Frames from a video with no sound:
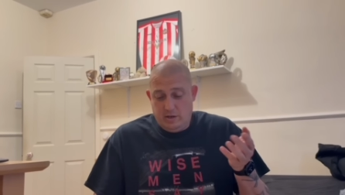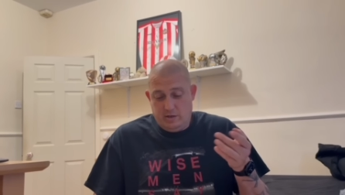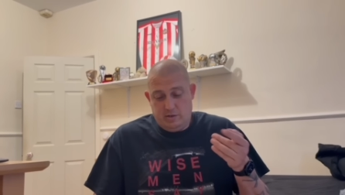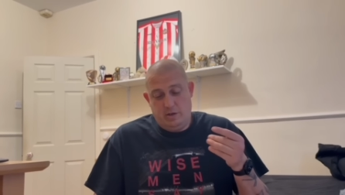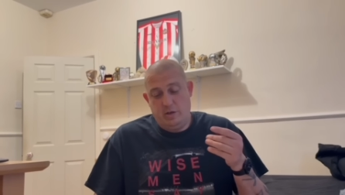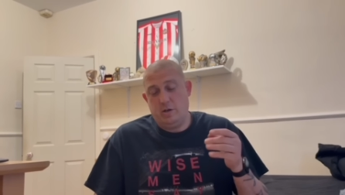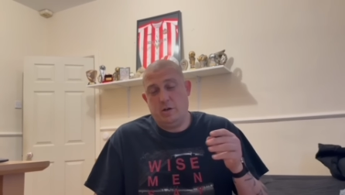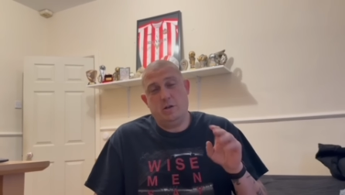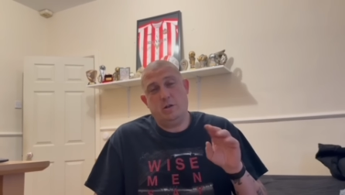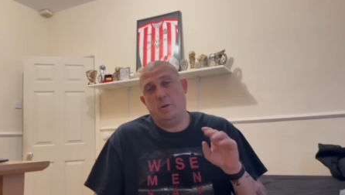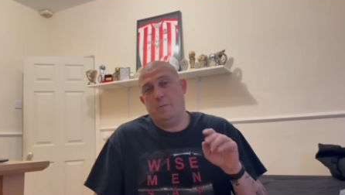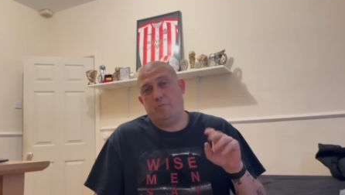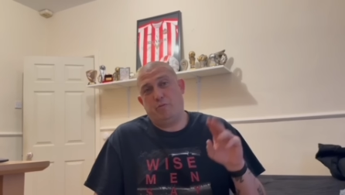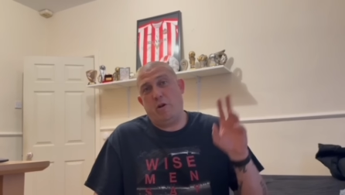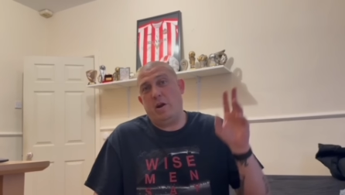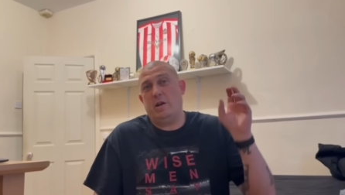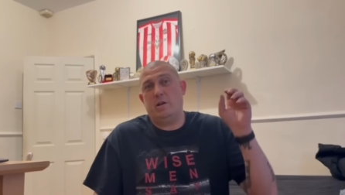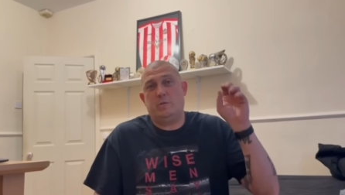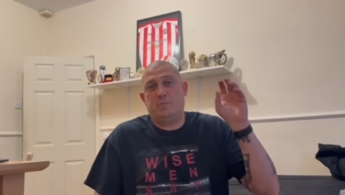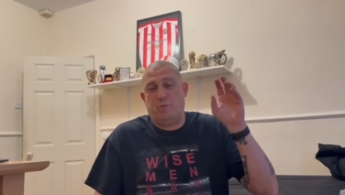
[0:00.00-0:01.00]
You know, the
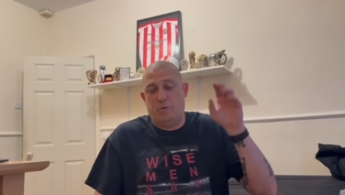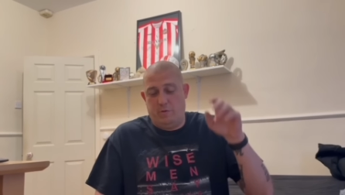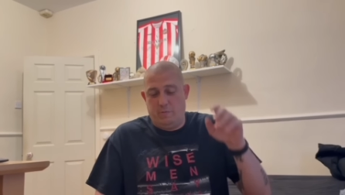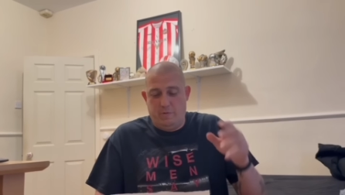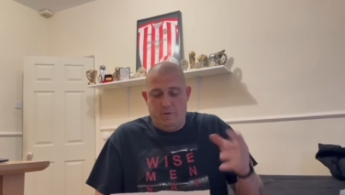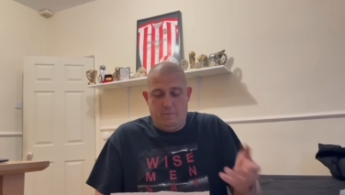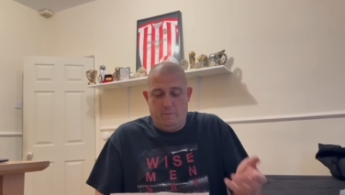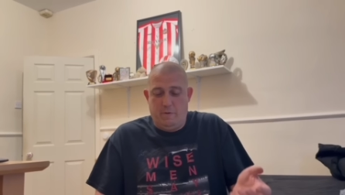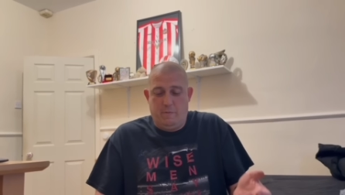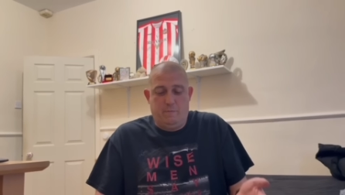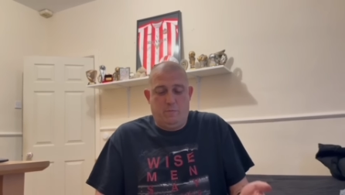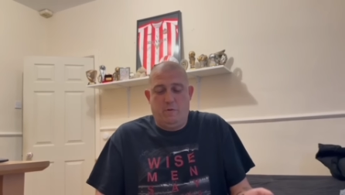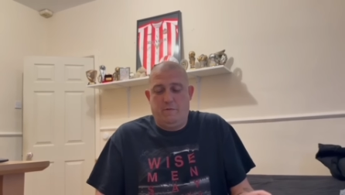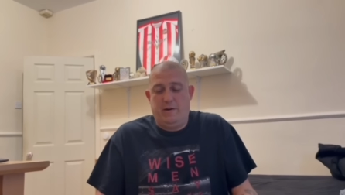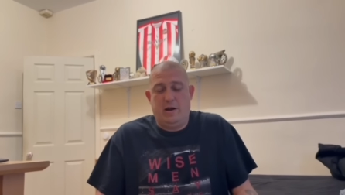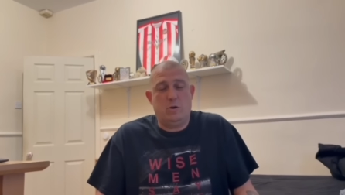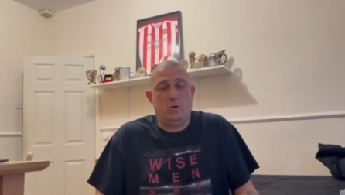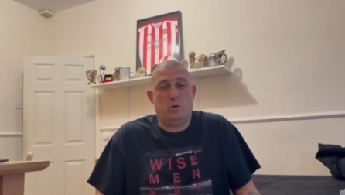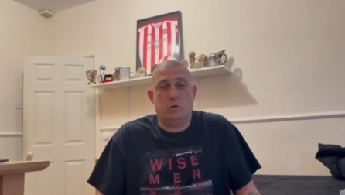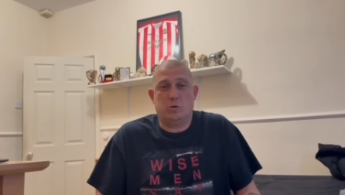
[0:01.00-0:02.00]
brightest people. We've
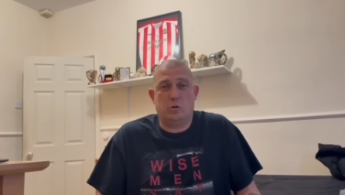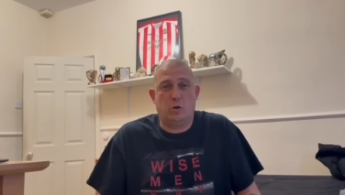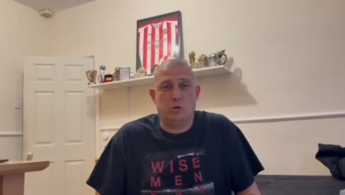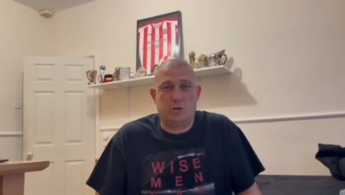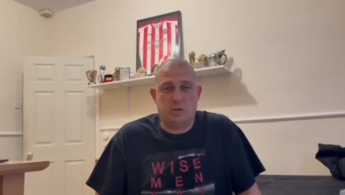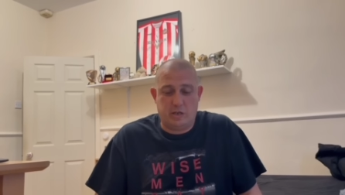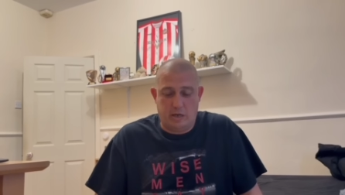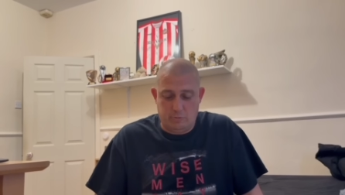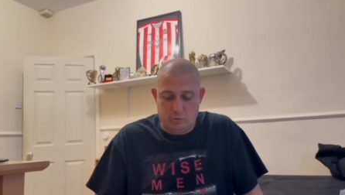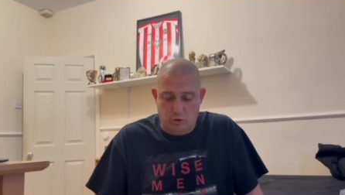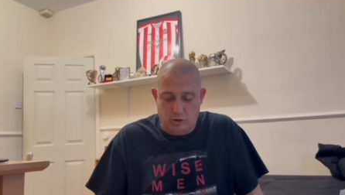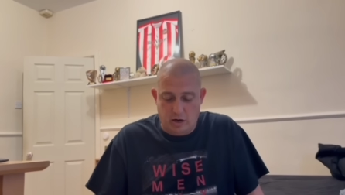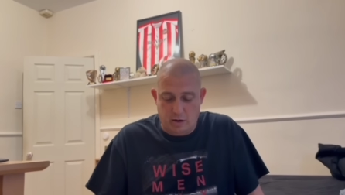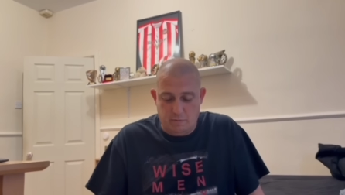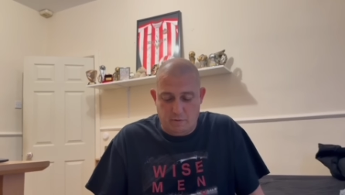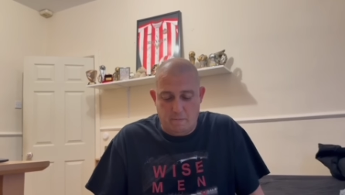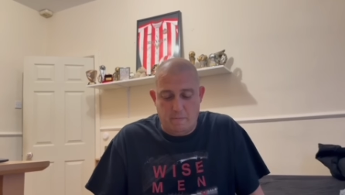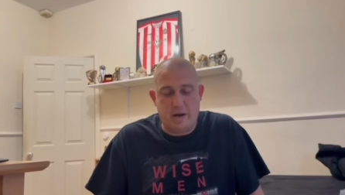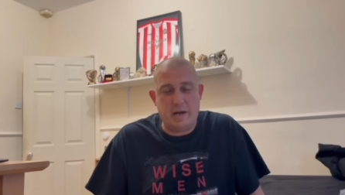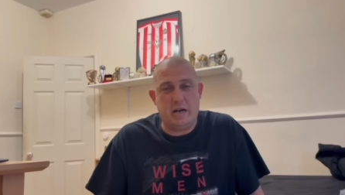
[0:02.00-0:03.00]
had all sorts of teams looking at him,
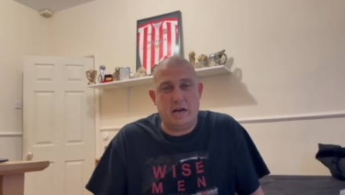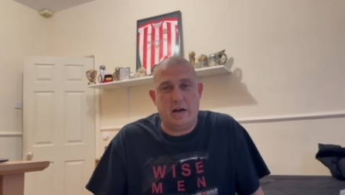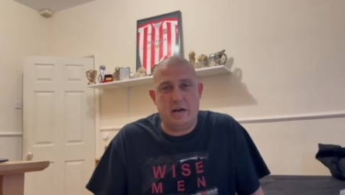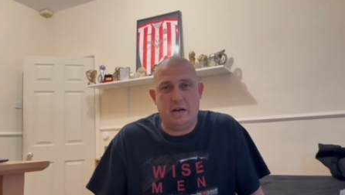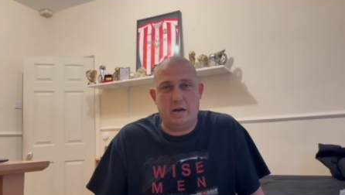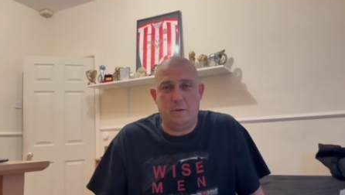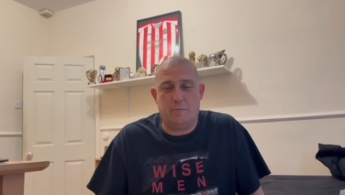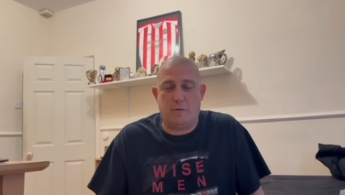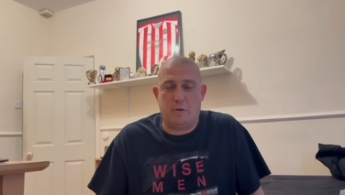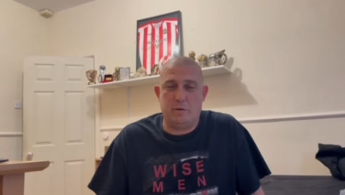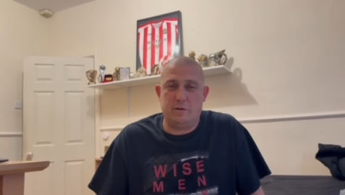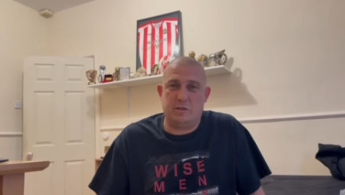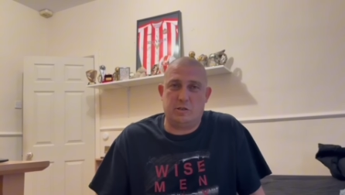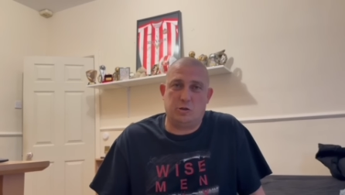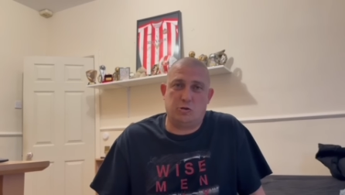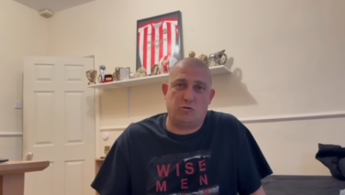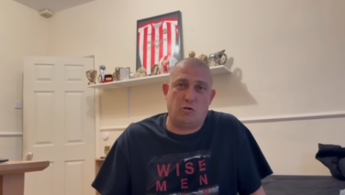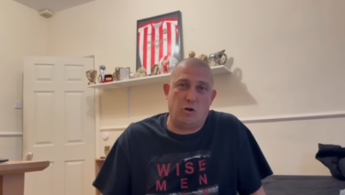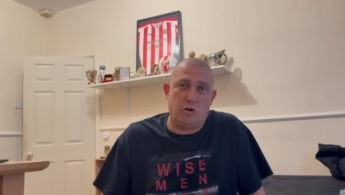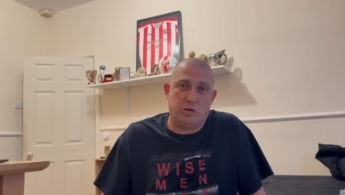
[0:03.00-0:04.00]
but Man United are probably the
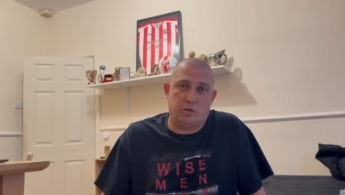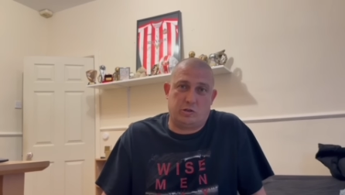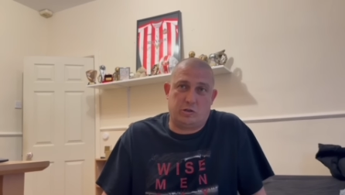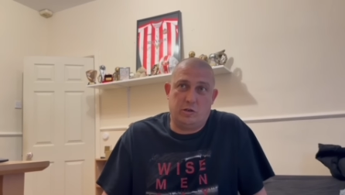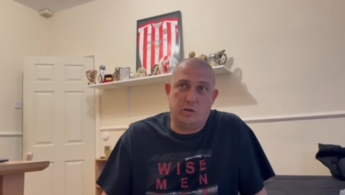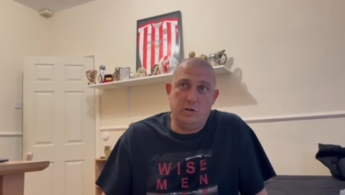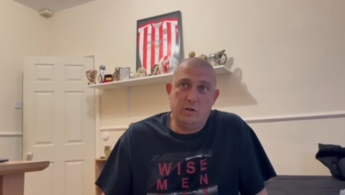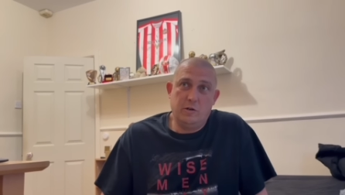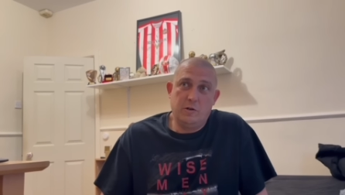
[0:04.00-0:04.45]
strongest.